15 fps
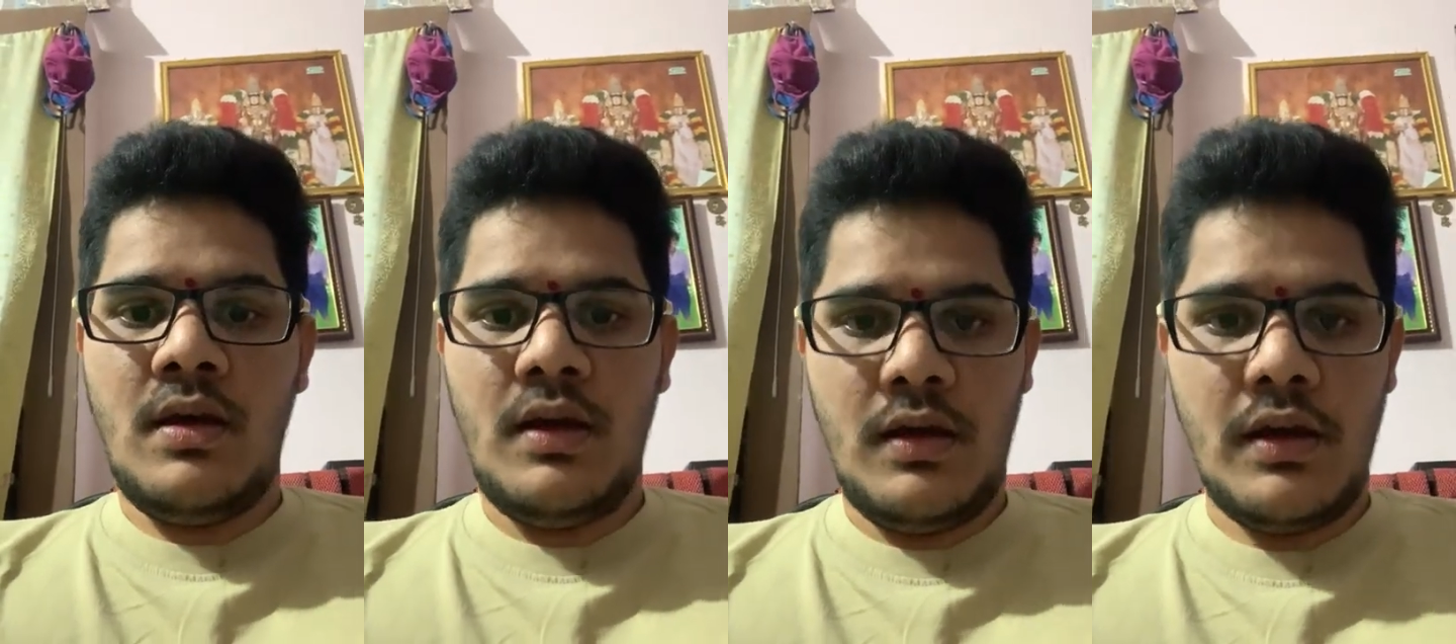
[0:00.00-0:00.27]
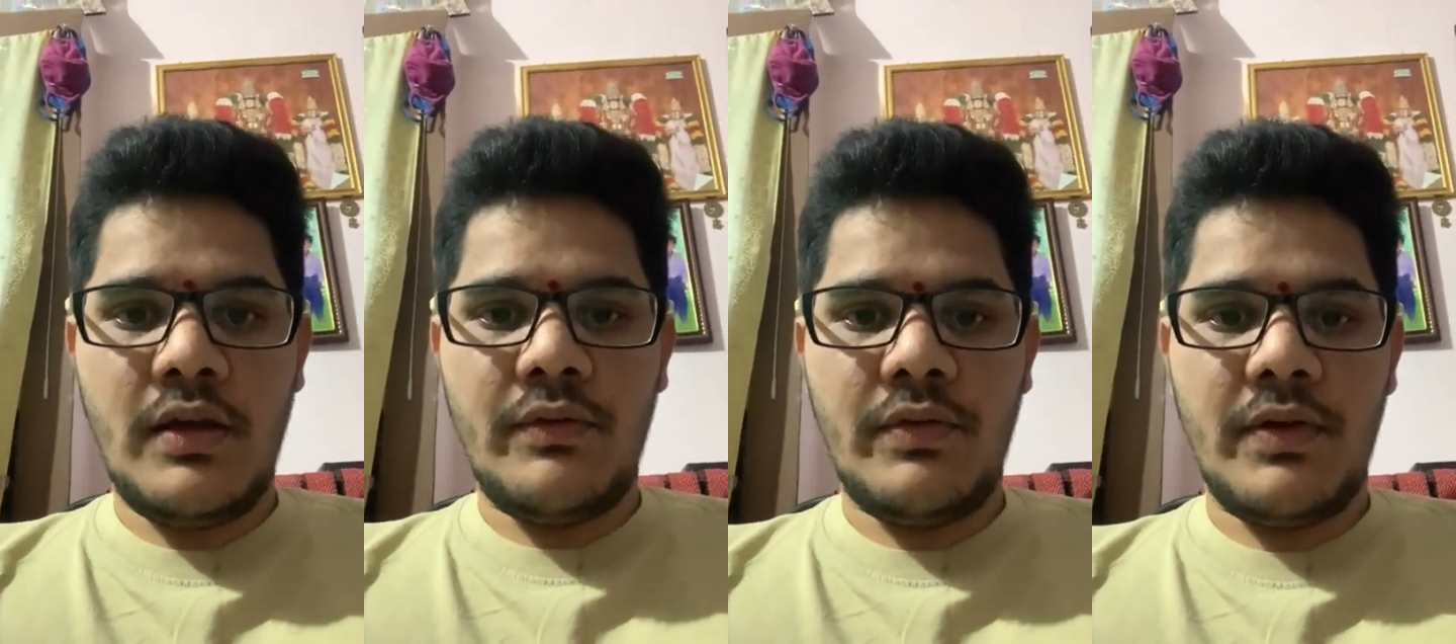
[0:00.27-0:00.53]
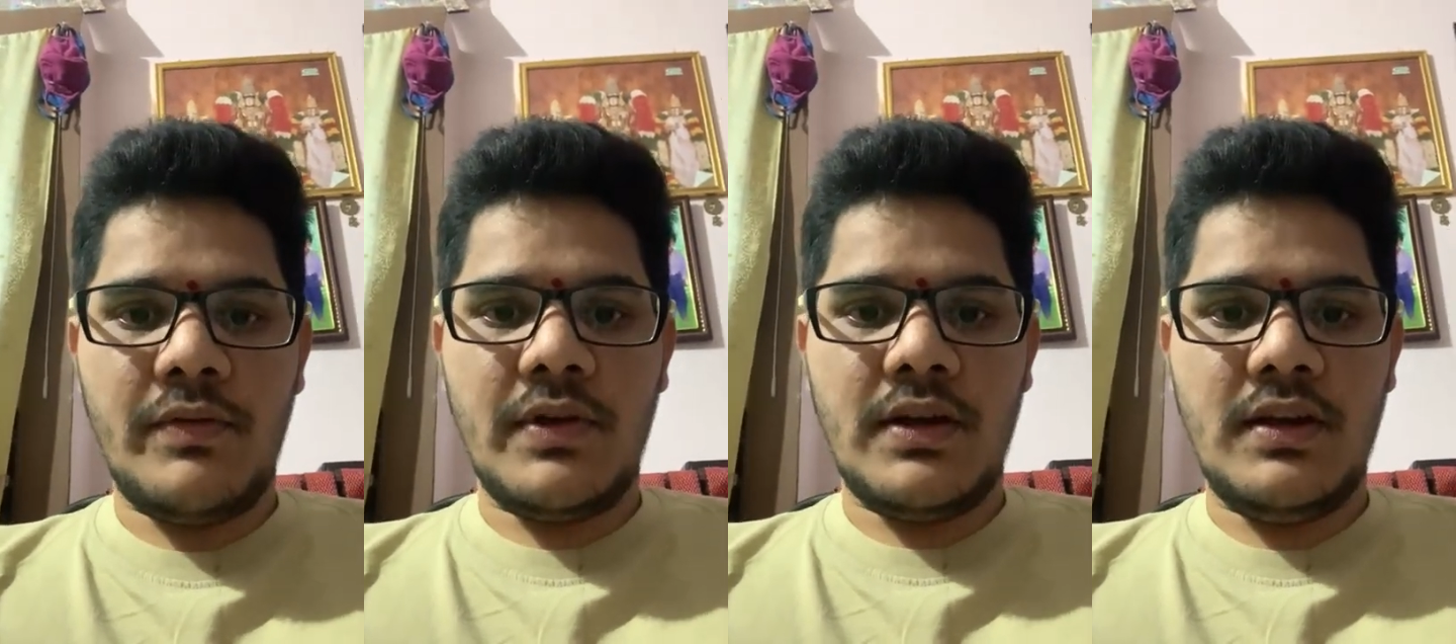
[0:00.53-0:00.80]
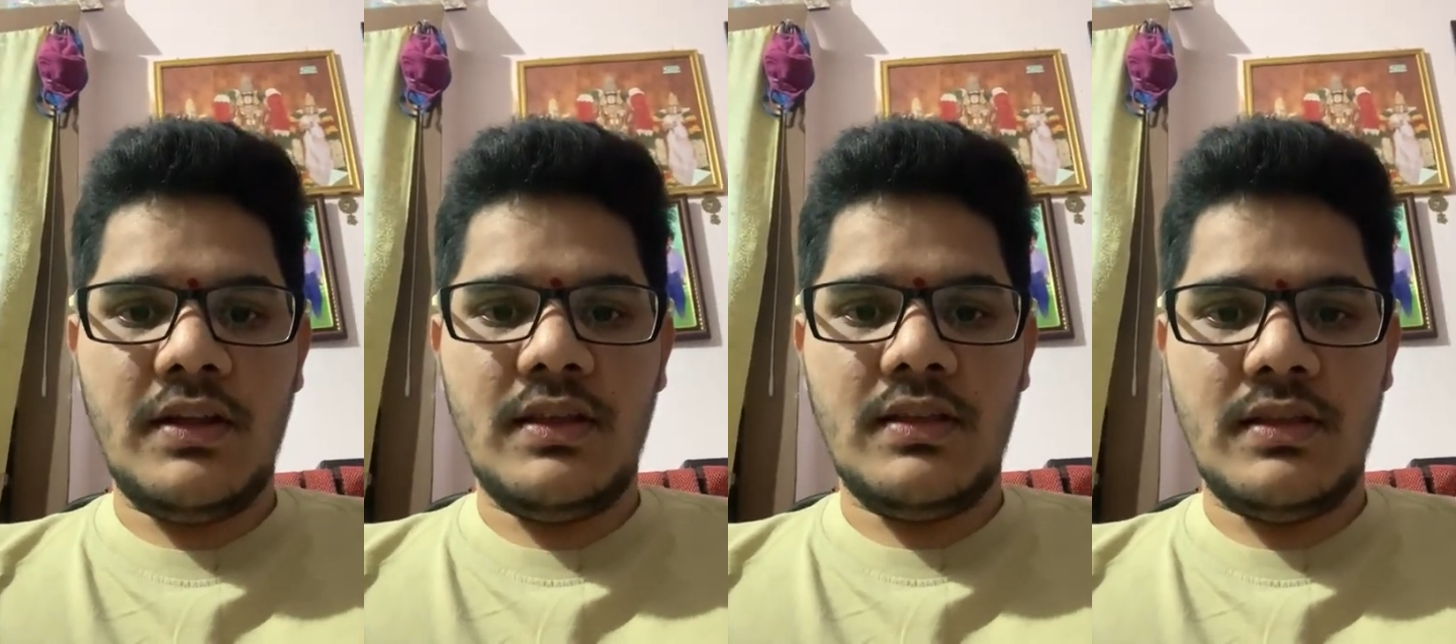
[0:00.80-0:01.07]
Hello everyone,
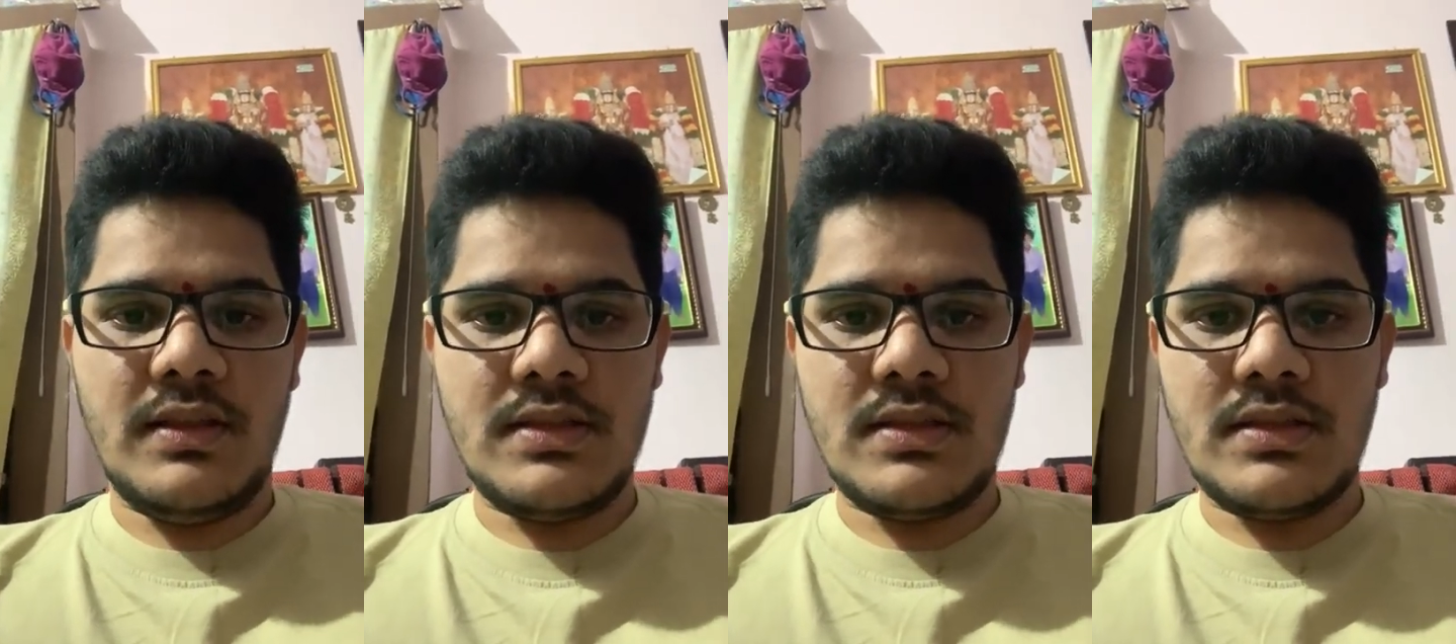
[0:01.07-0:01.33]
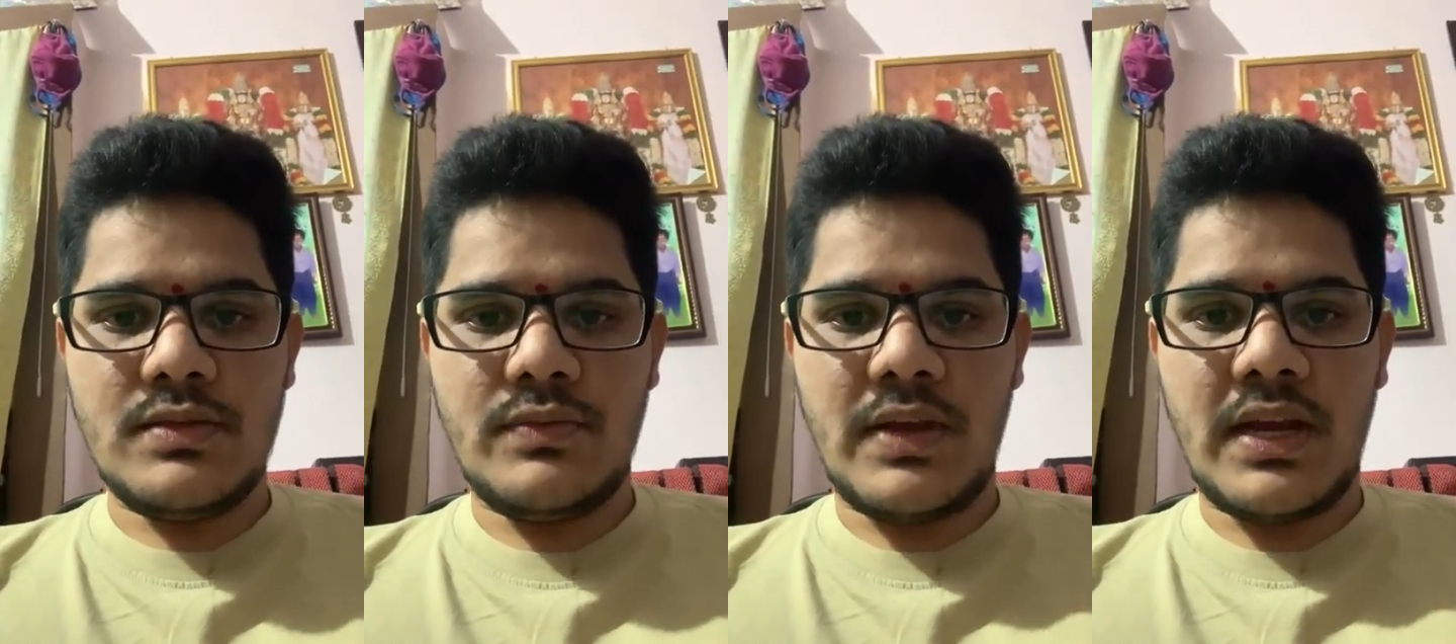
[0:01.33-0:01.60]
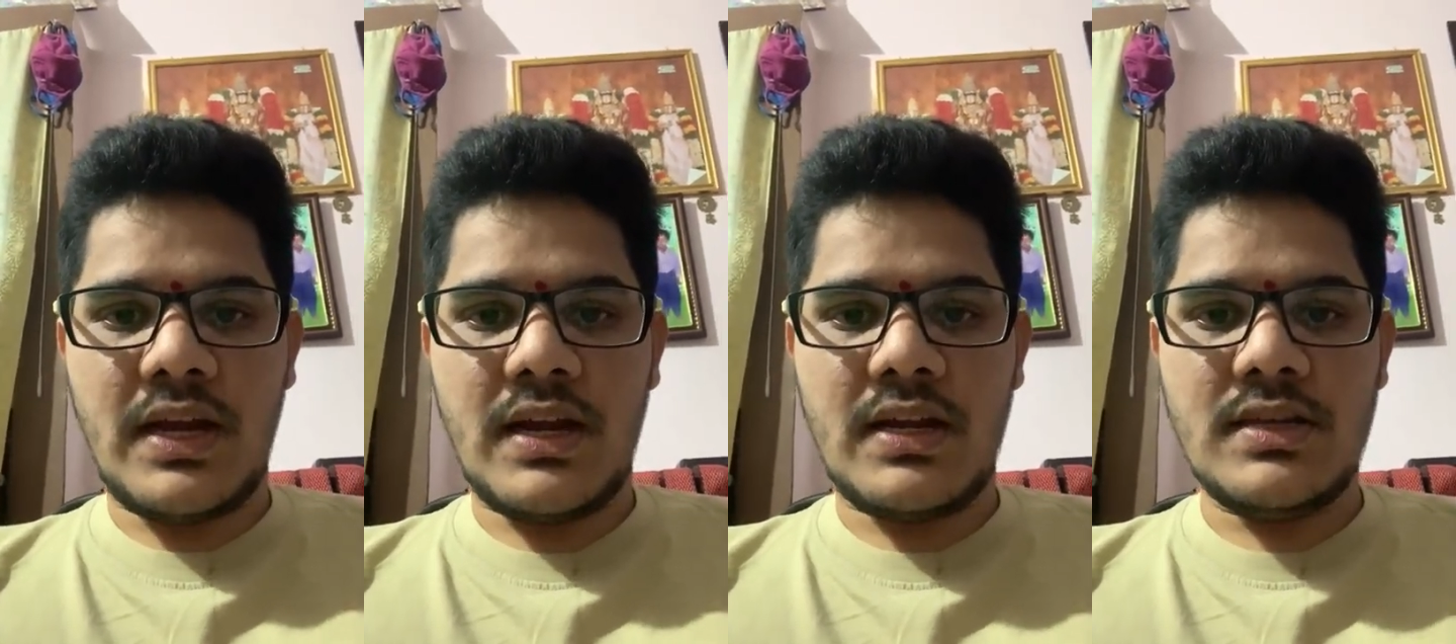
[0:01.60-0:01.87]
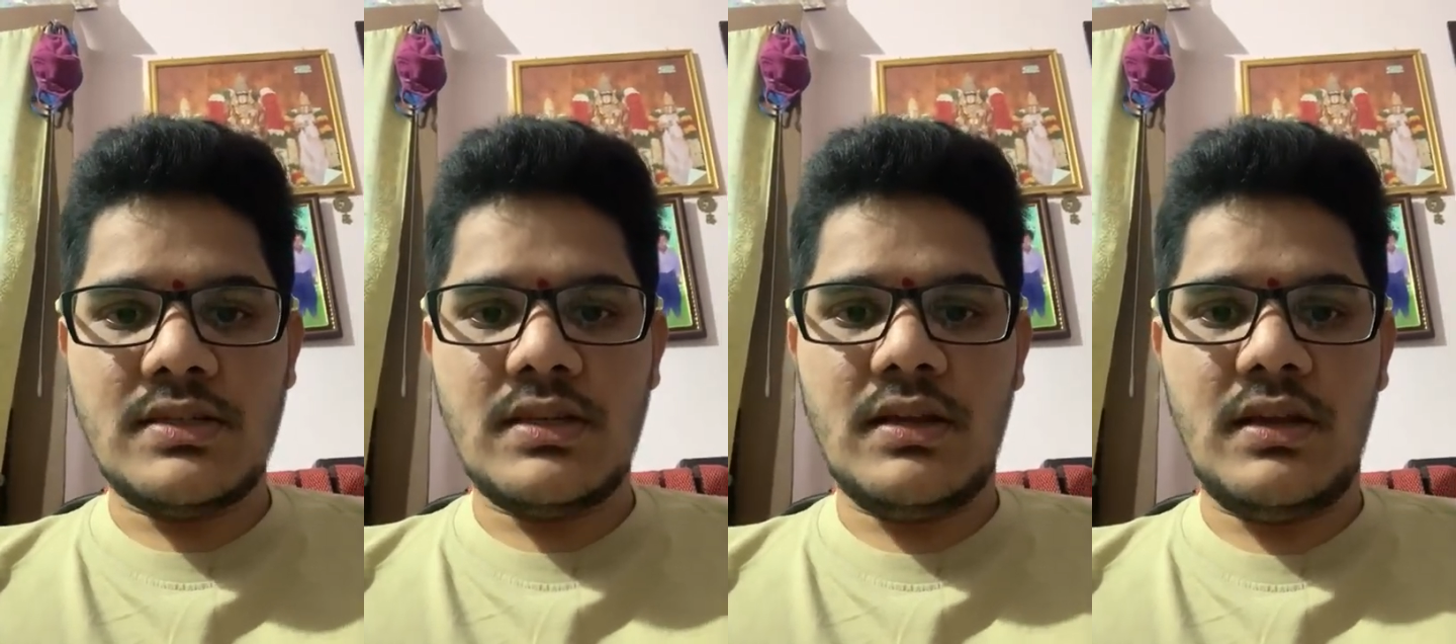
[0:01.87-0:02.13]
this is
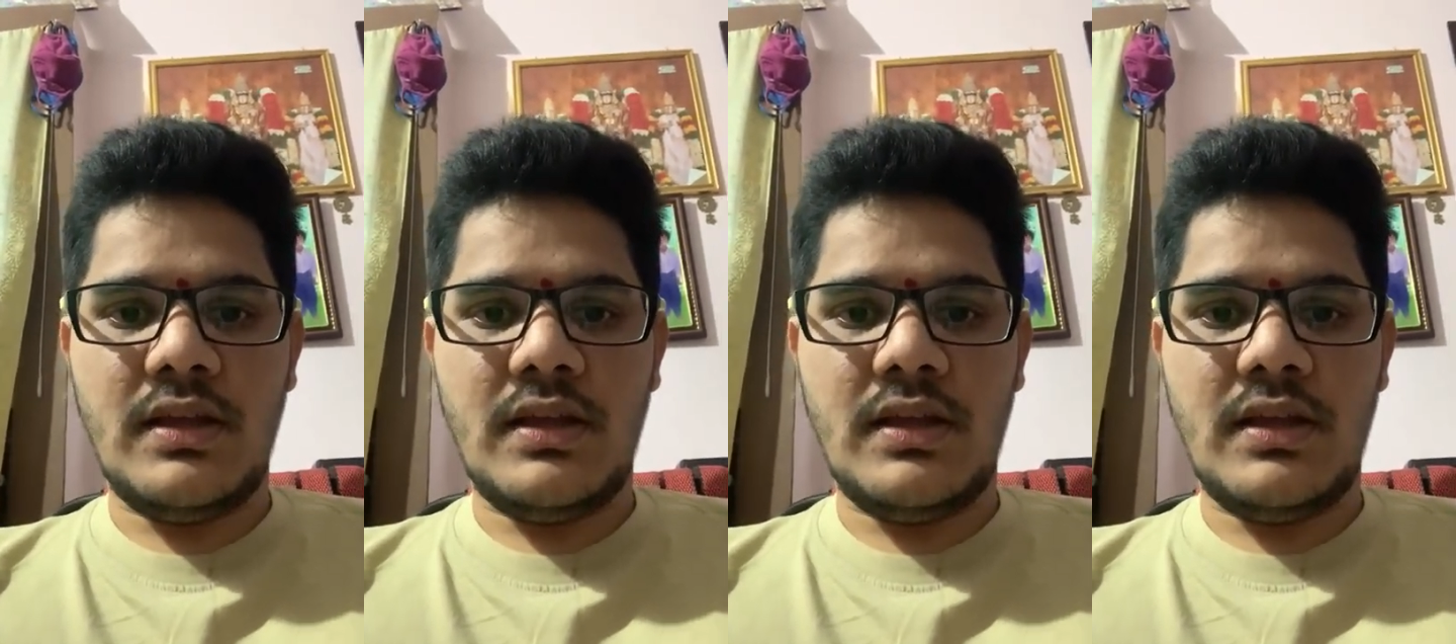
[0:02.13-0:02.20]
Venkatesh,